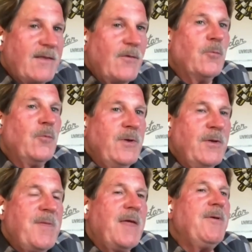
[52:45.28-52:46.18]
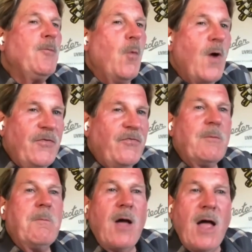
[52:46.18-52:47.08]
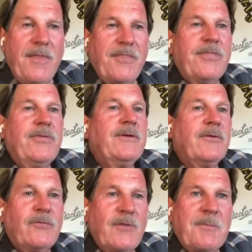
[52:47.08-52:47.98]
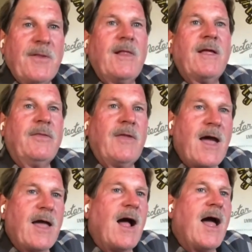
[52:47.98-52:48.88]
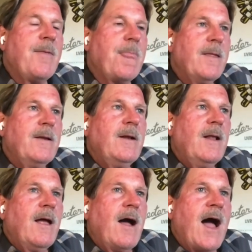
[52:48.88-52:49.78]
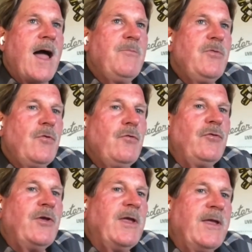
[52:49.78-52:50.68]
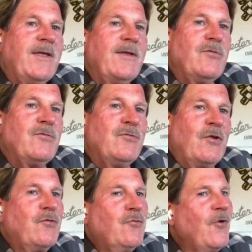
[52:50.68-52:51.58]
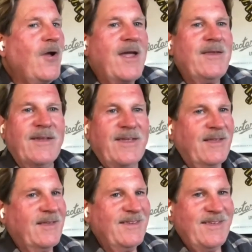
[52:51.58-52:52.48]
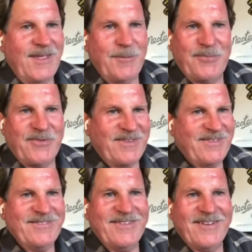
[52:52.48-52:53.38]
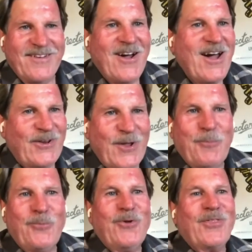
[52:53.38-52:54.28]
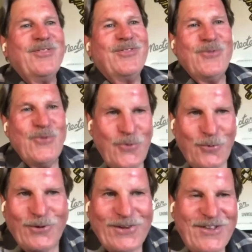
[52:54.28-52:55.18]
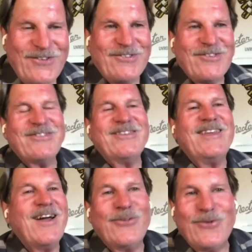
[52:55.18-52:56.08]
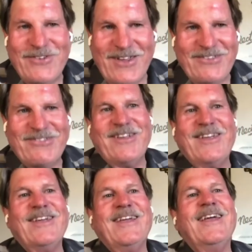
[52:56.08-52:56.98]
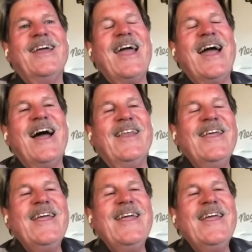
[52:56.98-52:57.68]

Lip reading: real, maybe once a month or something like that. I'm usually just trying to keep caught up with new releases and how they're tasting, and